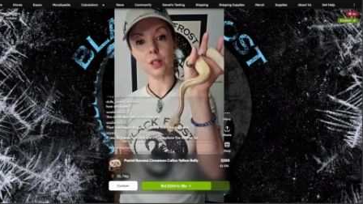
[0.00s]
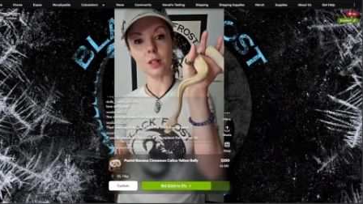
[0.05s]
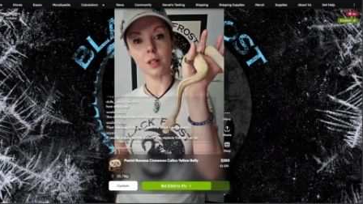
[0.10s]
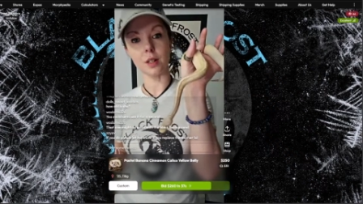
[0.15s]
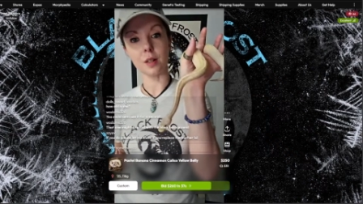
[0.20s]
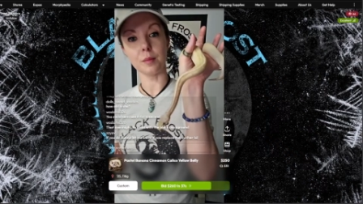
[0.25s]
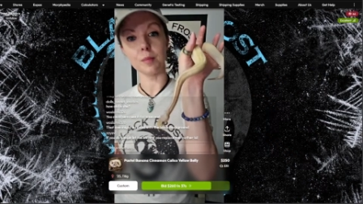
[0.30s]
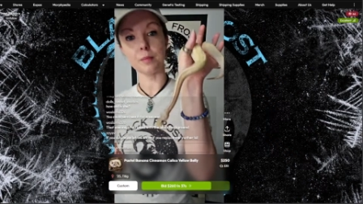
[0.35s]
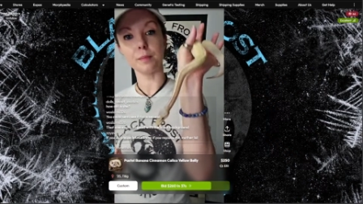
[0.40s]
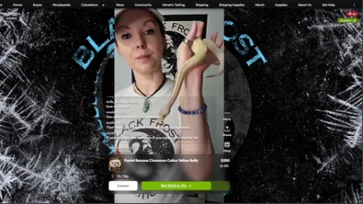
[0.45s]

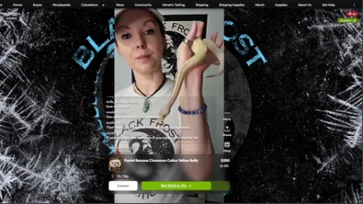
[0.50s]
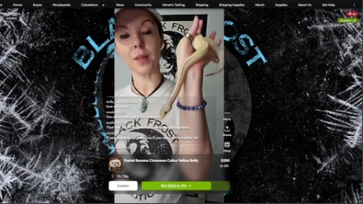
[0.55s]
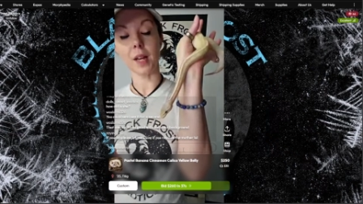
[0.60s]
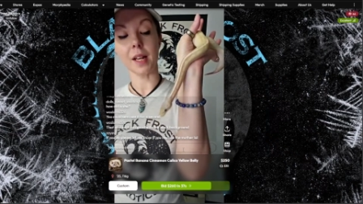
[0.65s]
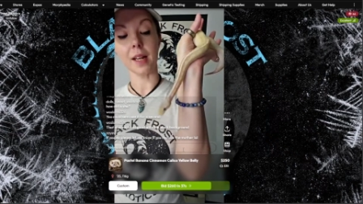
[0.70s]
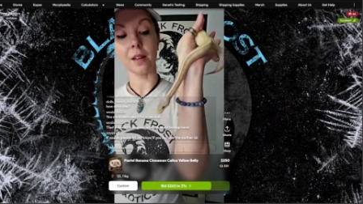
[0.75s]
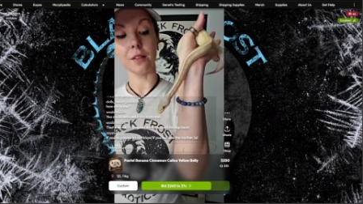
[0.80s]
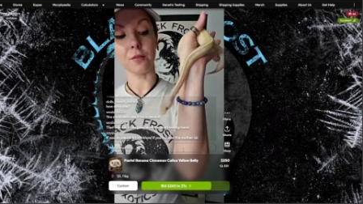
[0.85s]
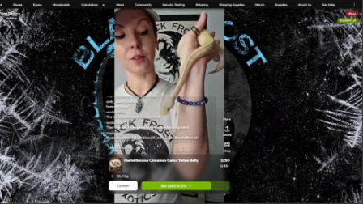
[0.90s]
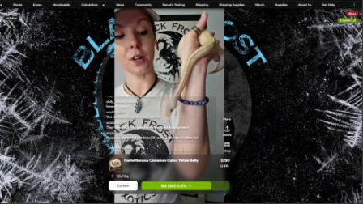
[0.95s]
I
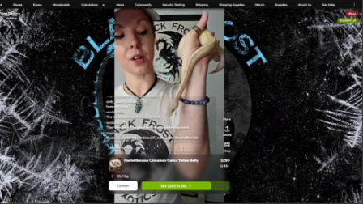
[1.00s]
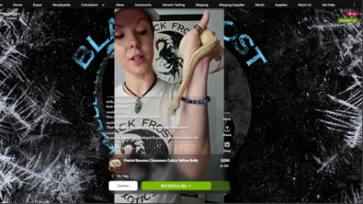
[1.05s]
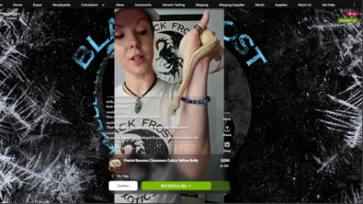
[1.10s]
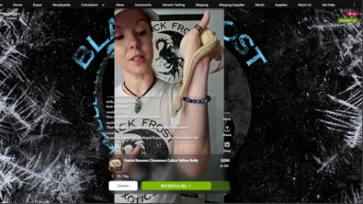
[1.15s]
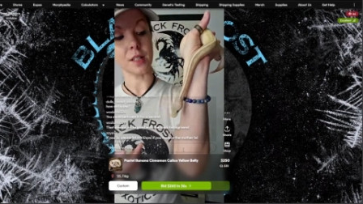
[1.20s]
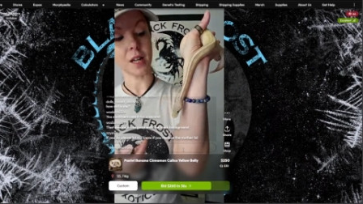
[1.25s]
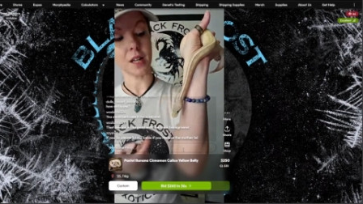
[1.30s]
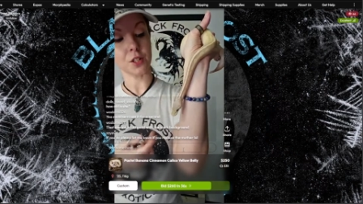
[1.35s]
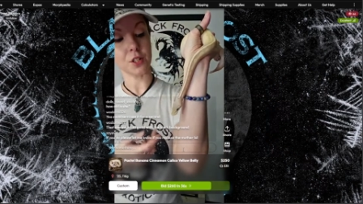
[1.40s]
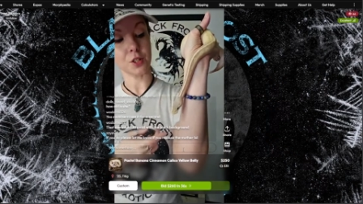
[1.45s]
get very
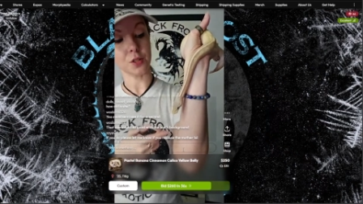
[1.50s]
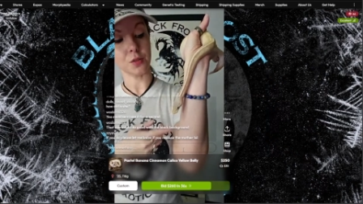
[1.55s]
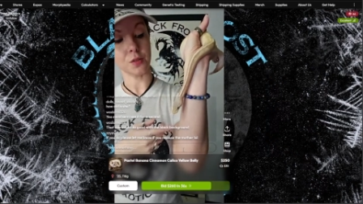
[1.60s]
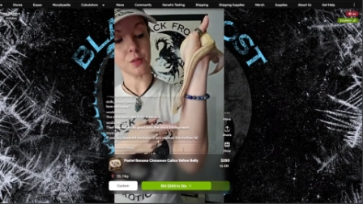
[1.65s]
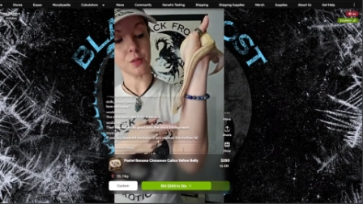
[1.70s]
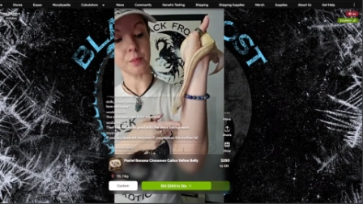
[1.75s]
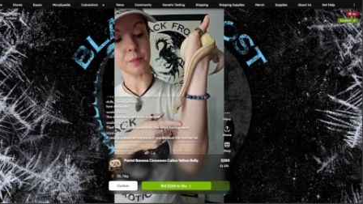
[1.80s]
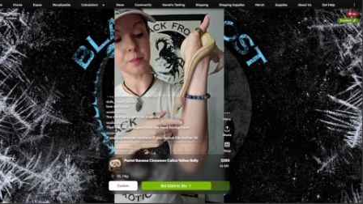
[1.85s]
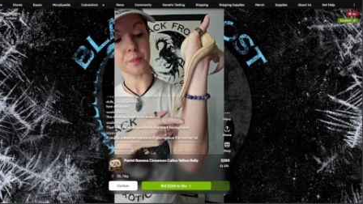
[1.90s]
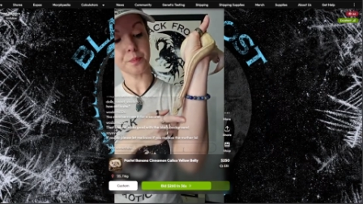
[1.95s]
attached to
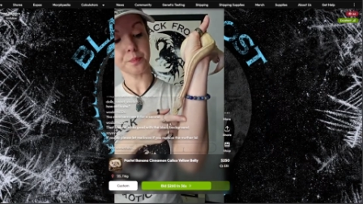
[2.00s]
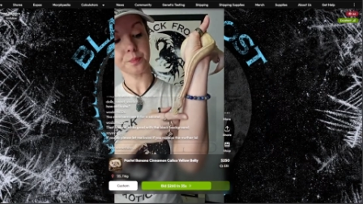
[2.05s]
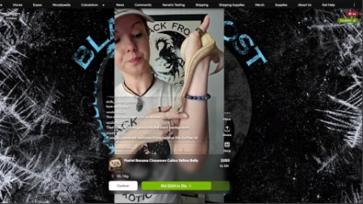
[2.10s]
them,